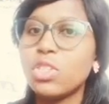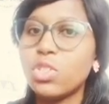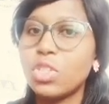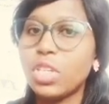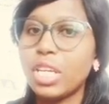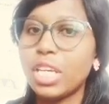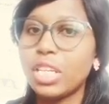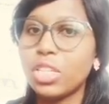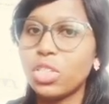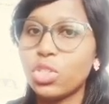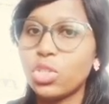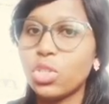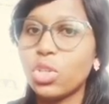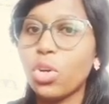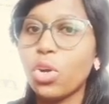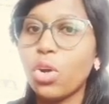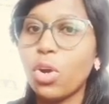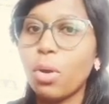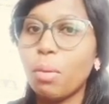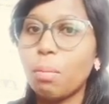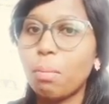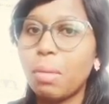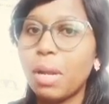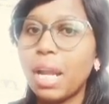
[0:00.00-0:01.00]
to ensure
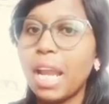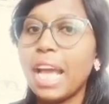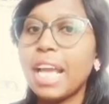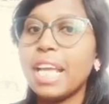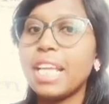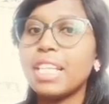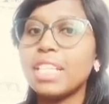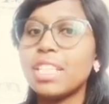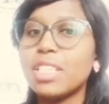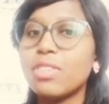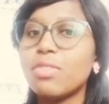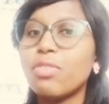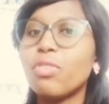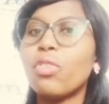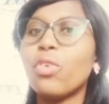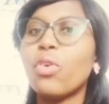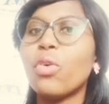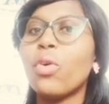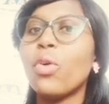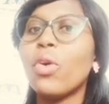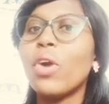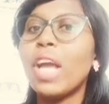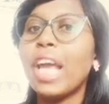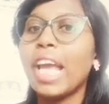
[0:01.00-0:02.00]
compliance
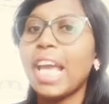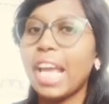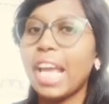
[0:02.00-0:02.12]
for